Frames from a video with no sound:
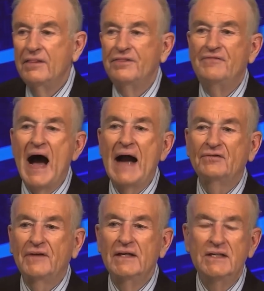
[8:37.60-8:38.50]
Fox
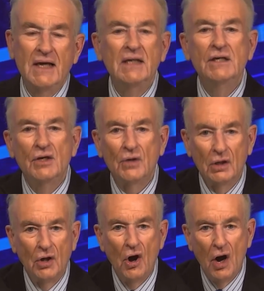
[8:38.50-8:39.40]
continued
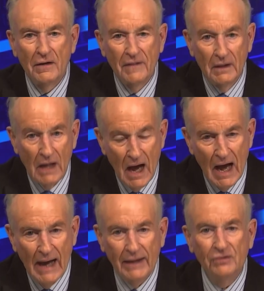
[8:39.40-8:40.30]
along the
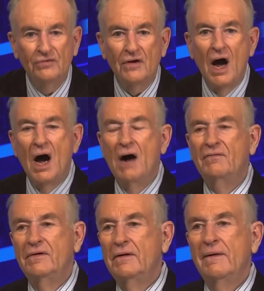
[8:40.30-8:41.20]
lines of
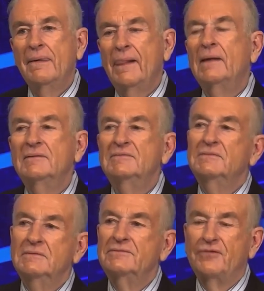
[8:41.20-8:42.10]

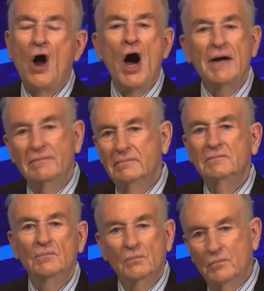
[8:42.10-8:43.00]
fraud,
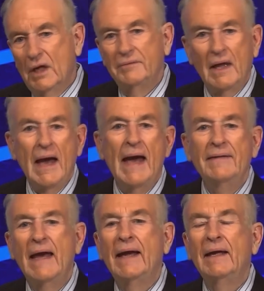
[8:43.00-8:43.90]
and
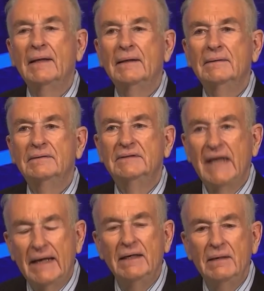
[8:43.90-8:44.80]
they
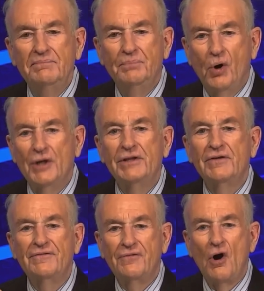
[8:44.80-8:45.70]
didn't put the
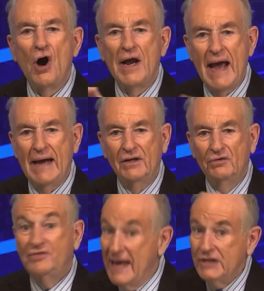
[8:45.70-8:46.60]
fraud
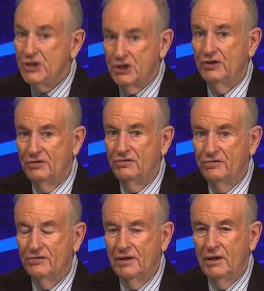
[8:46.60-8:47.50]

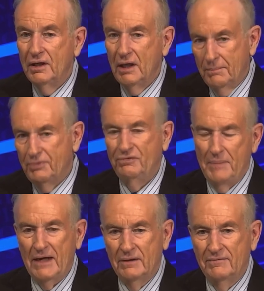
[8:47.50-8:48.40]
accusations in
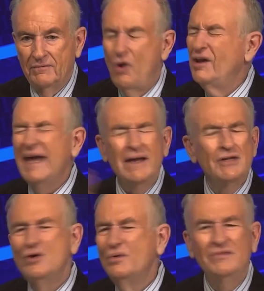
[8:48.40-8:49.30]
perspective. All they had to
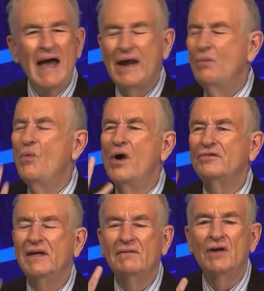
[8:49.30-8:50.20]
do was that. It
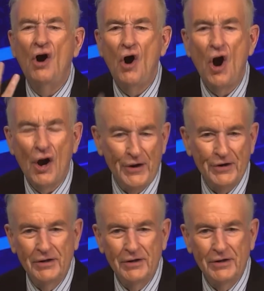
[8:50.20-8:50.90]
wasn't even hard.